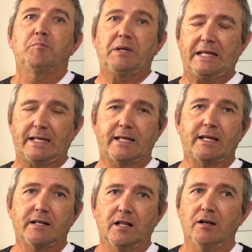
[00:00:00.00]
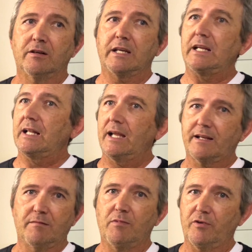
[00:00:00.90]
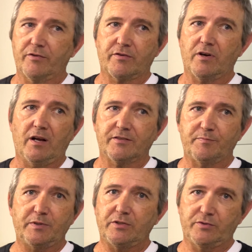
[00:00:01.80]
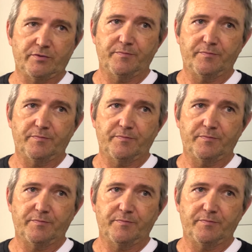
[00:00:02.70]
big and clunky like a motocross boot.